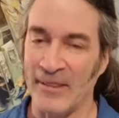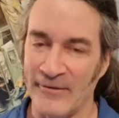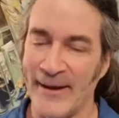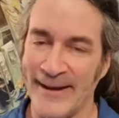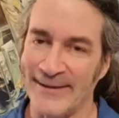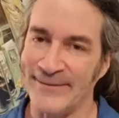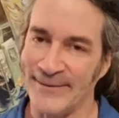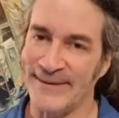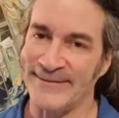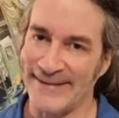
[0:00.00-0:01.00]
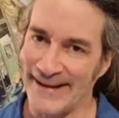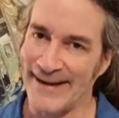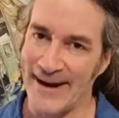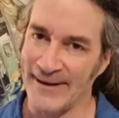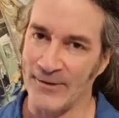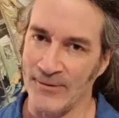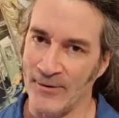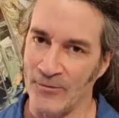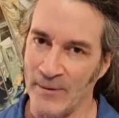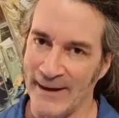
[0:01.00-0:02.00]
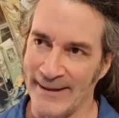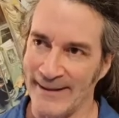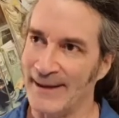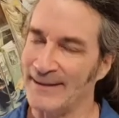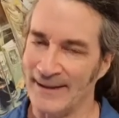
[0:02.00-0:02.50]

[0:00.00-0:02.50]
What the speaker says: The way to do it is to get out of your own way.